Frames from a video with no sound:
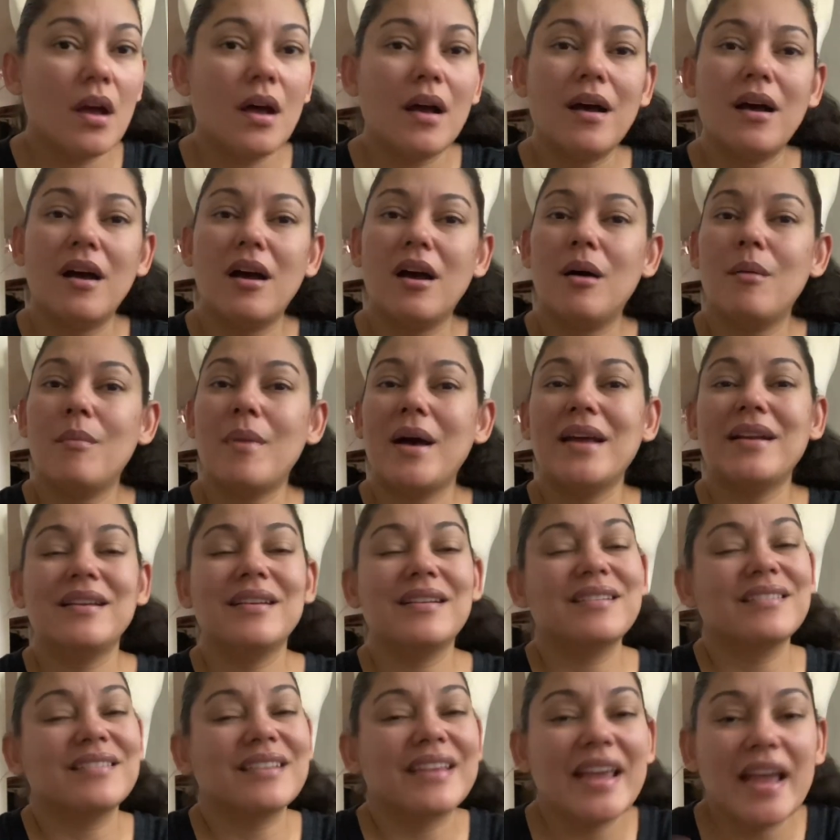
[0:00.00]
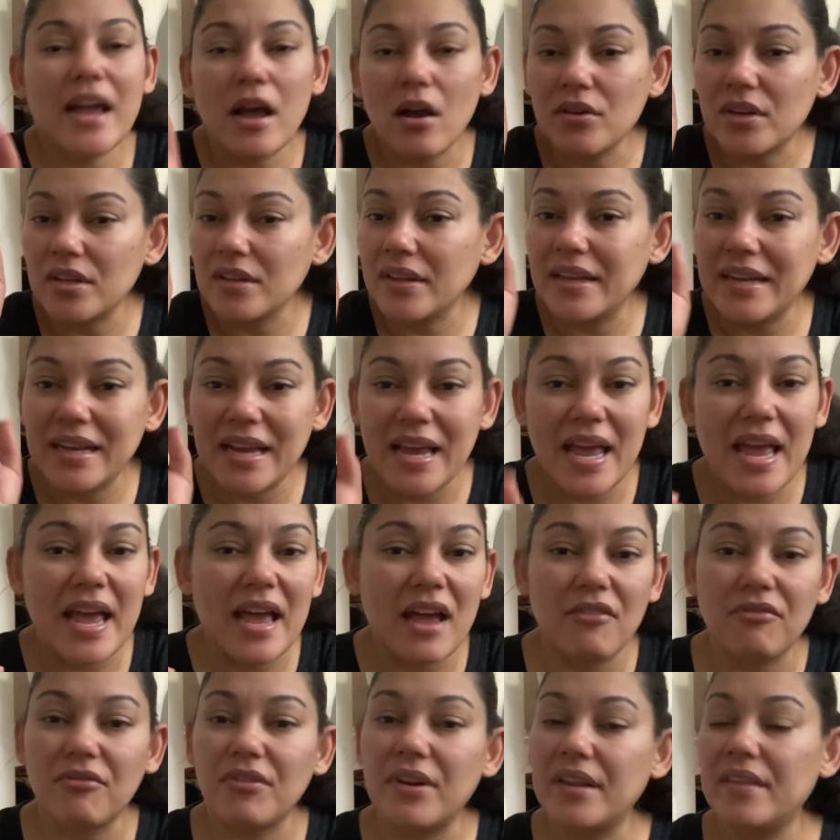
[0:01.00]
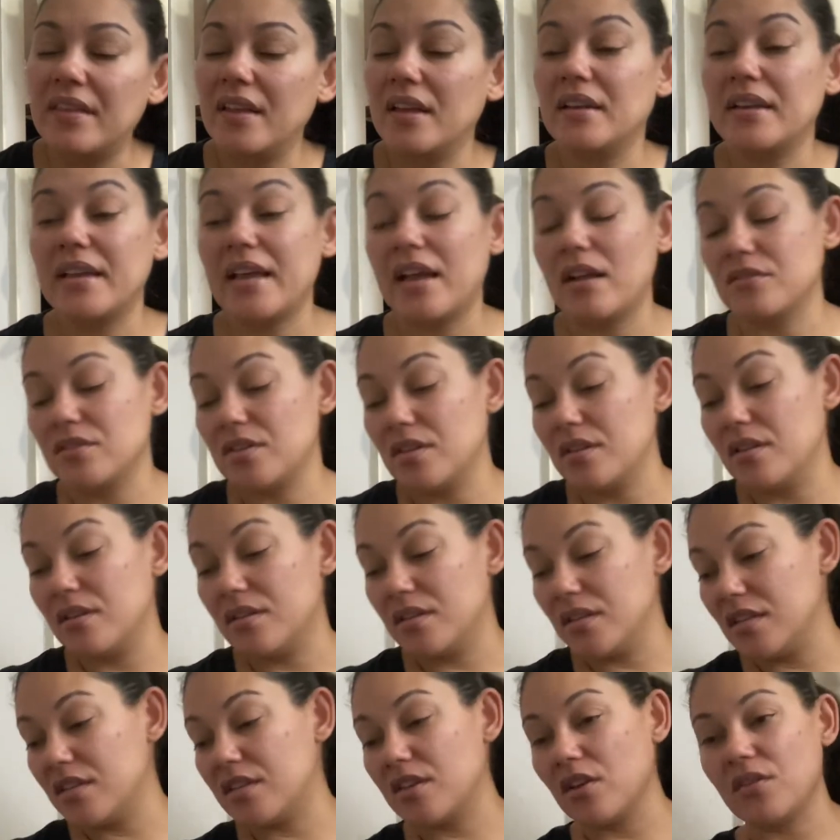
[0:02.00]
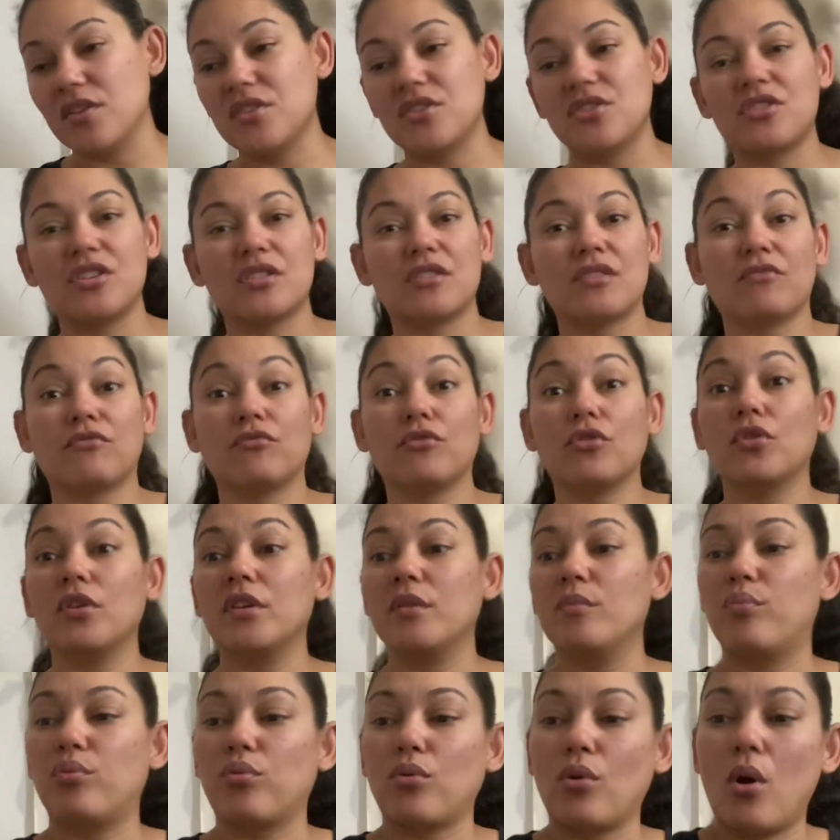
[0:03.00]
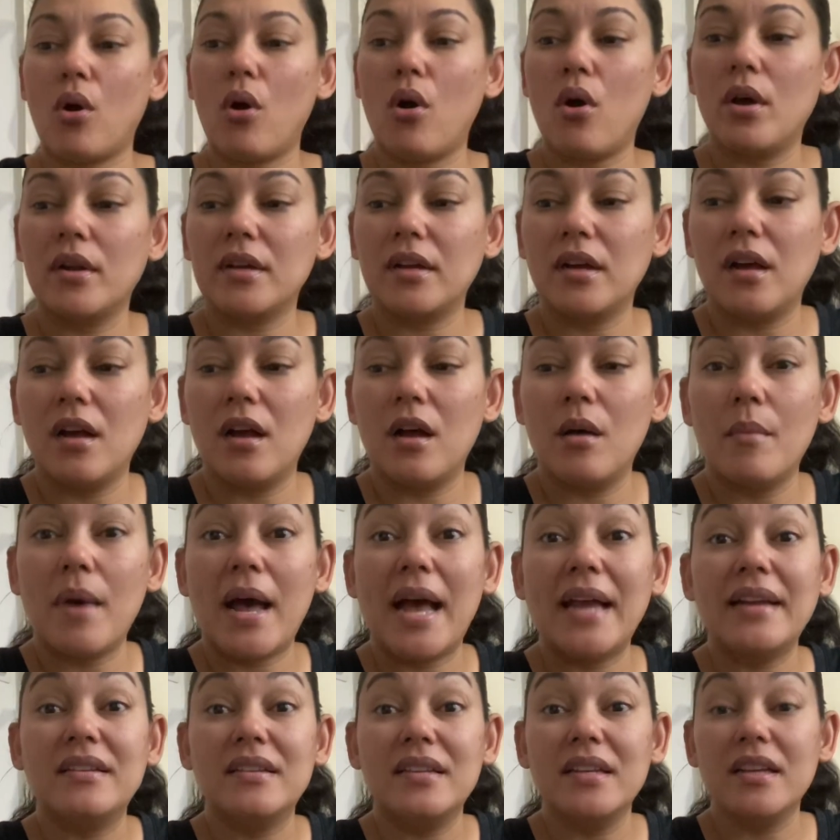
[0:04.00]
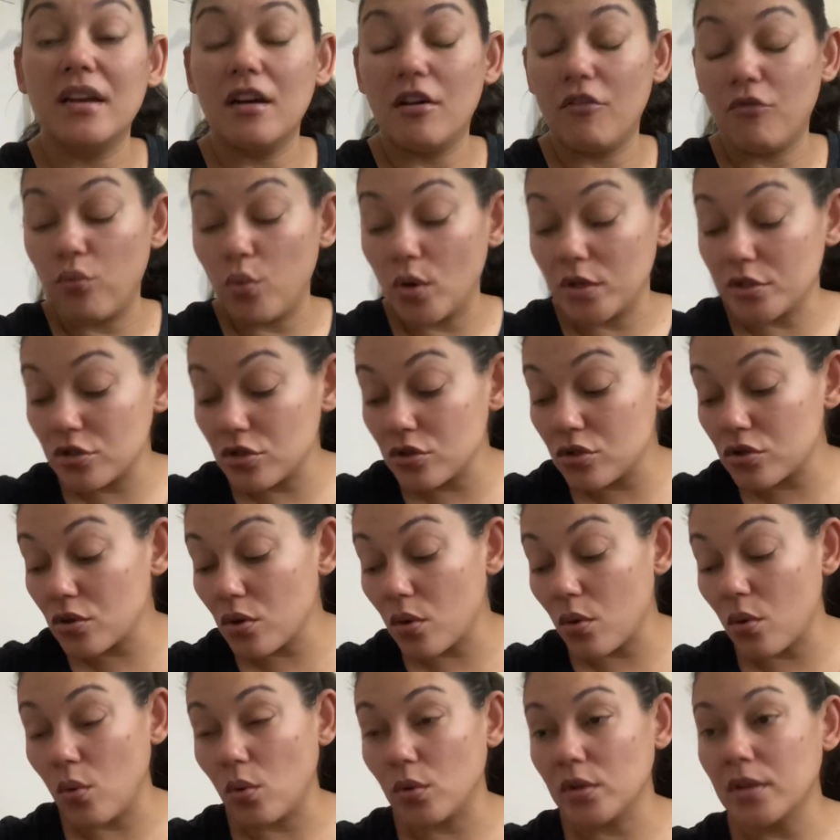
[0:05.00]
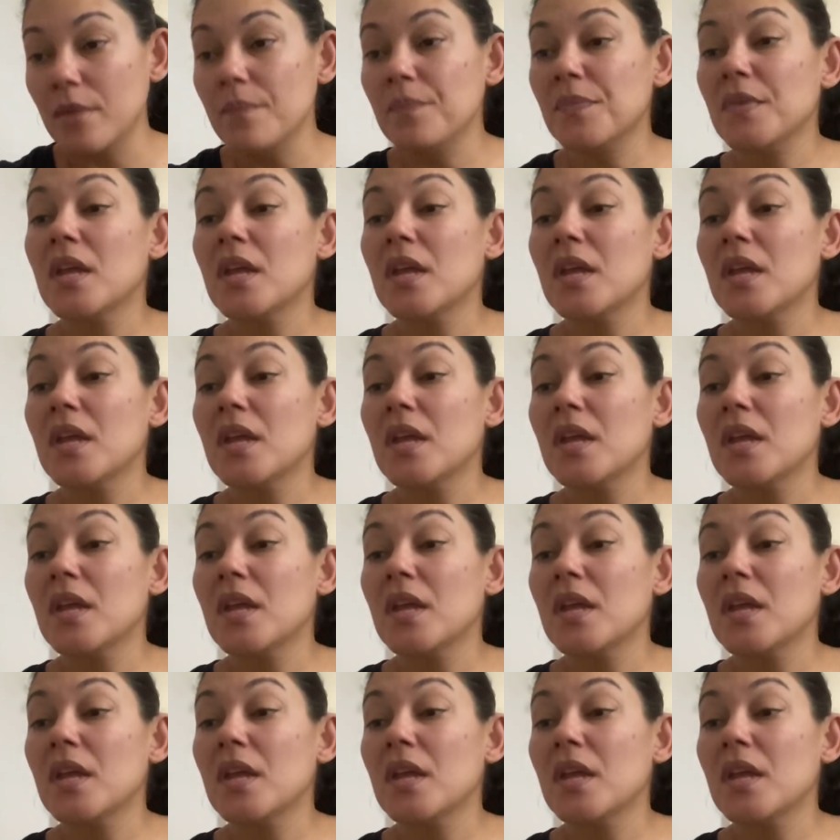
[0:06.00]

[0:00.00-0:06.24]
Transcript: Um, I didn't calculate everything down to the detail. This is just a really broad um, idea of what's sold.